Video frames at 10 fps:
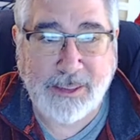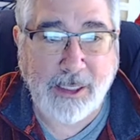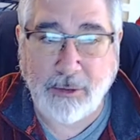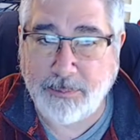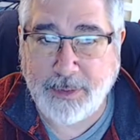
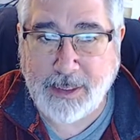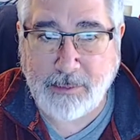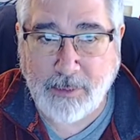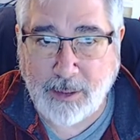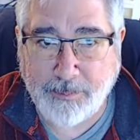They don't play
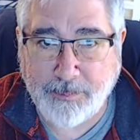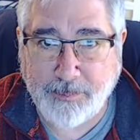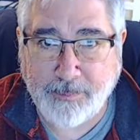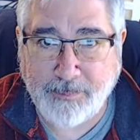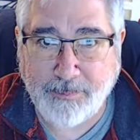him up
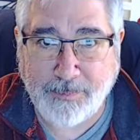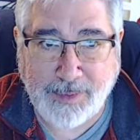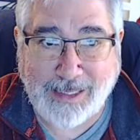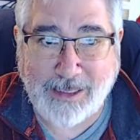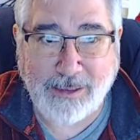
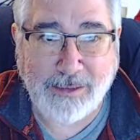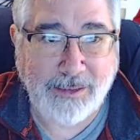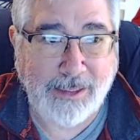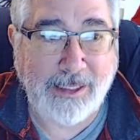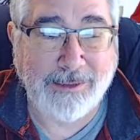like
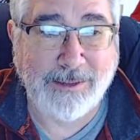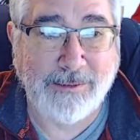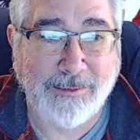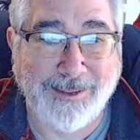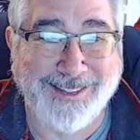he's
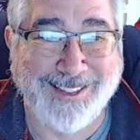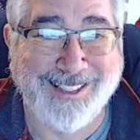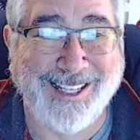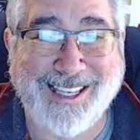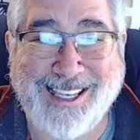
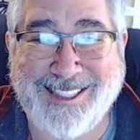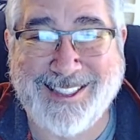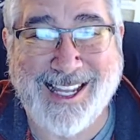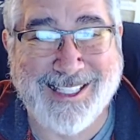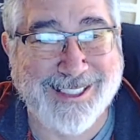
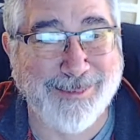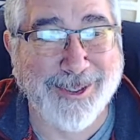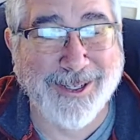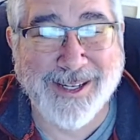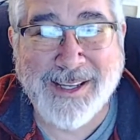that
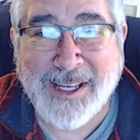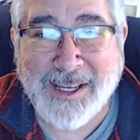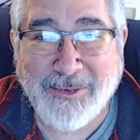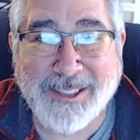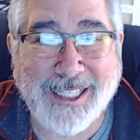smart,
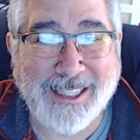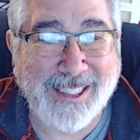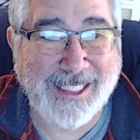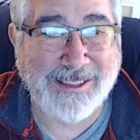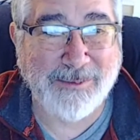which I
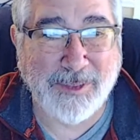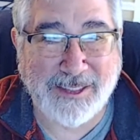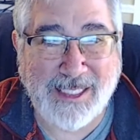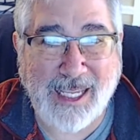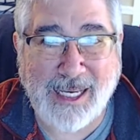think is a
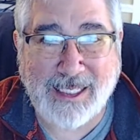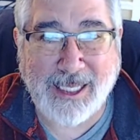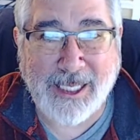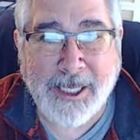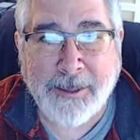mistake.
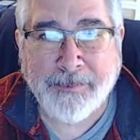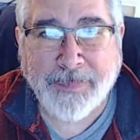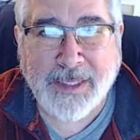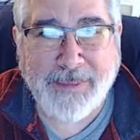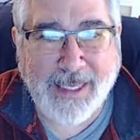Like
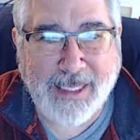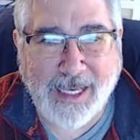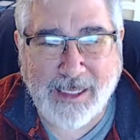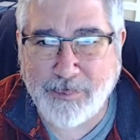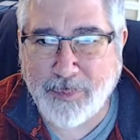they
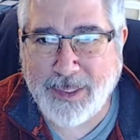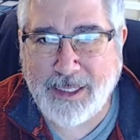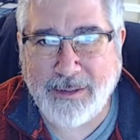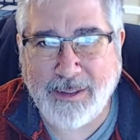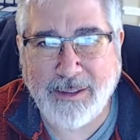kind of
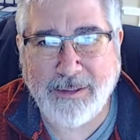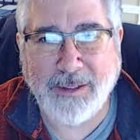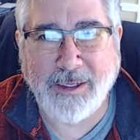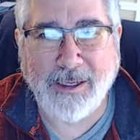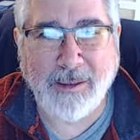bring
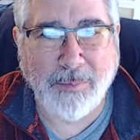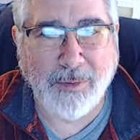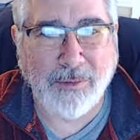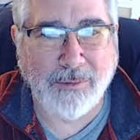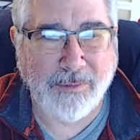the
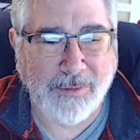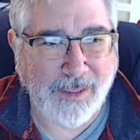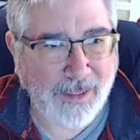humble